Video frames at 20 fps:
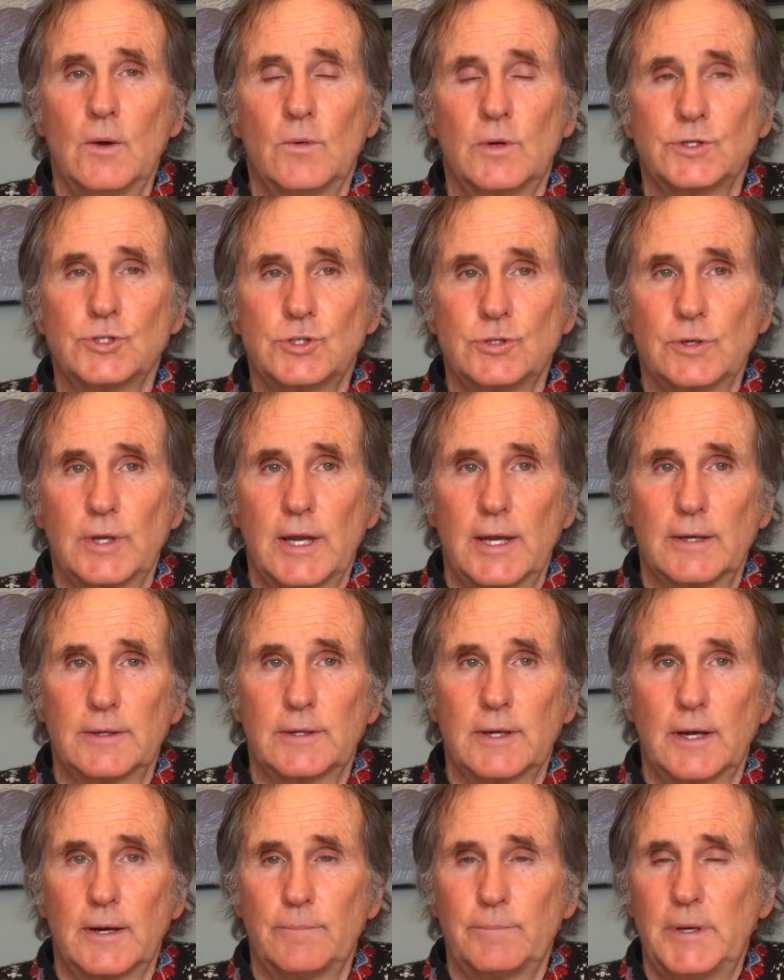what you
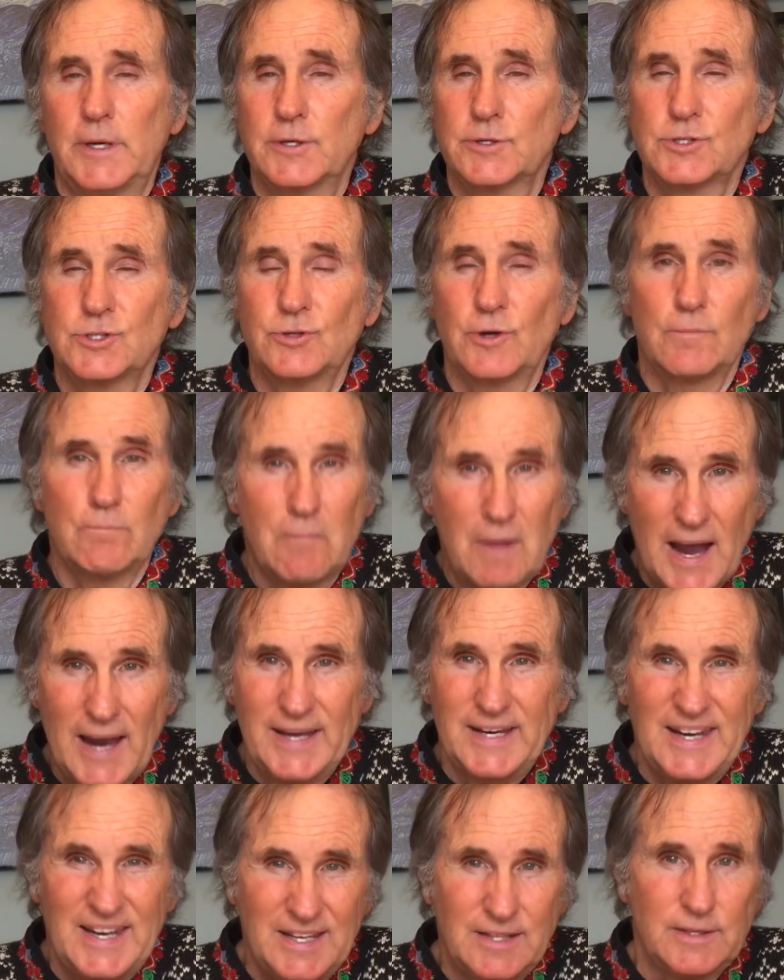get Peterson doing,
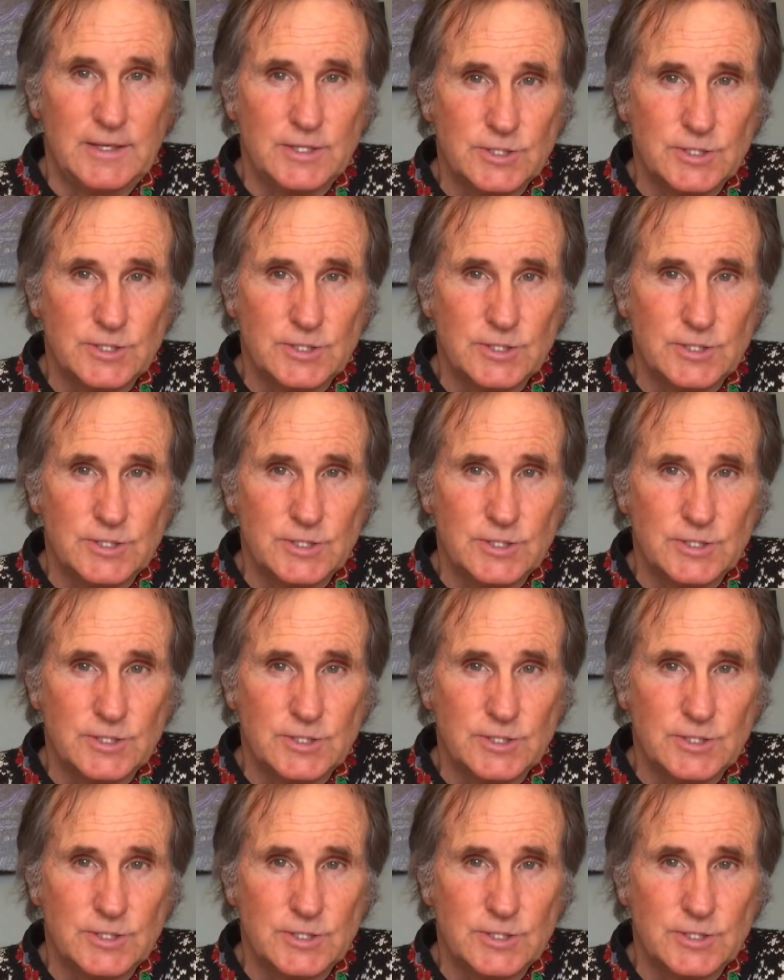mining